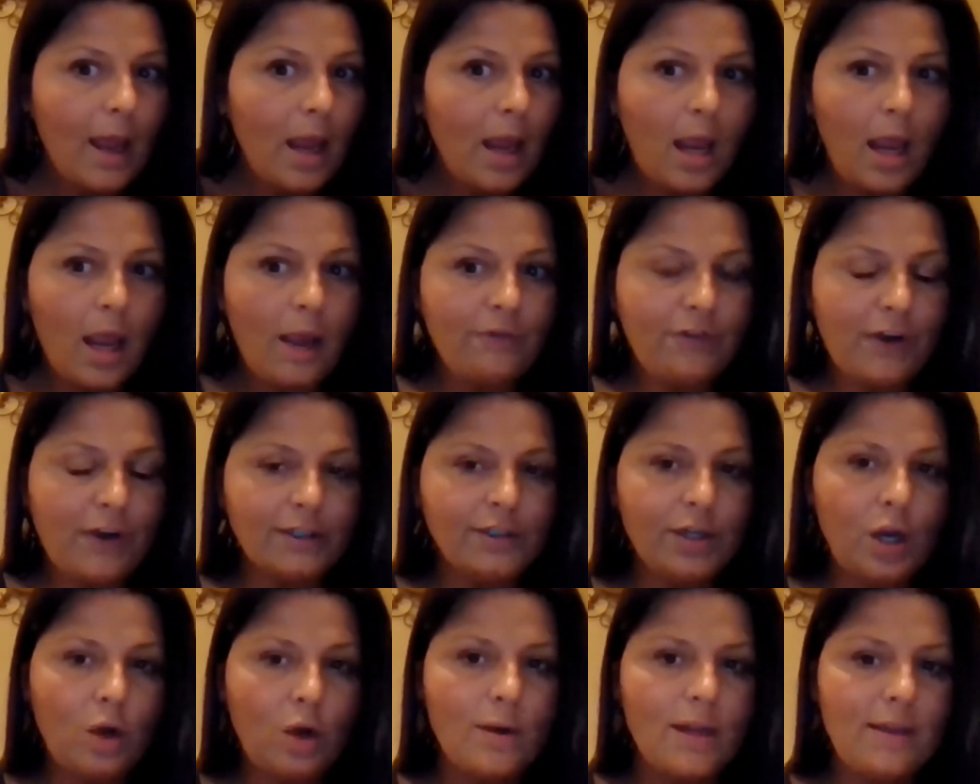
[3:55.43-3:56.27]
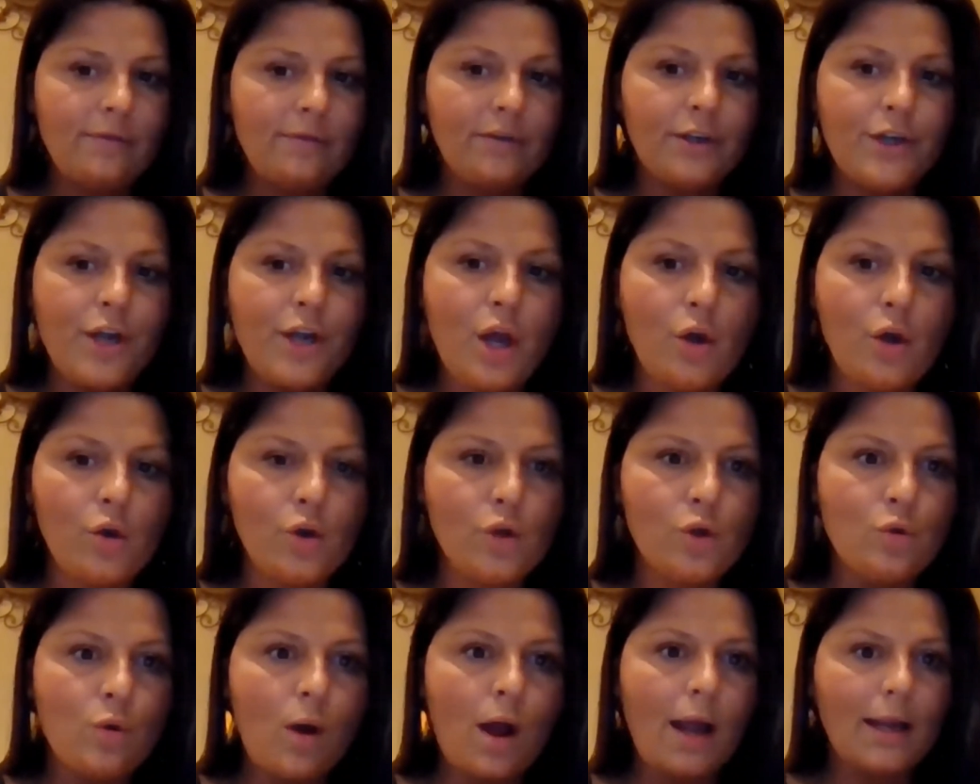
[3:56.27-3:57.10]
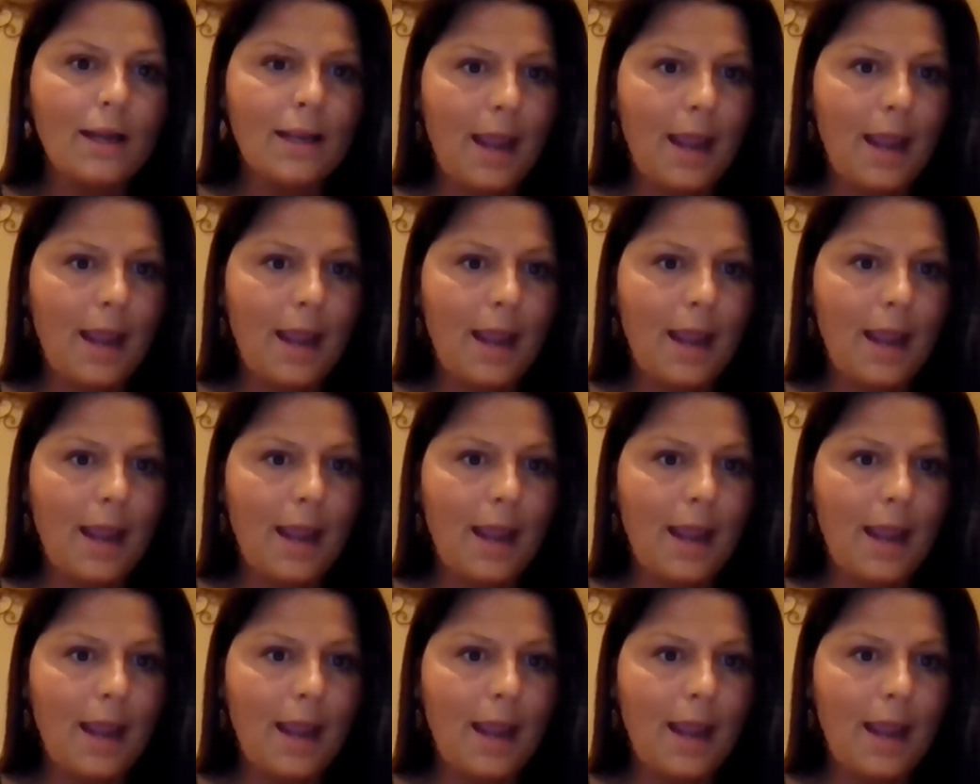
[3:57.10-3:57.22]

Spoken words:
If I don't even know who I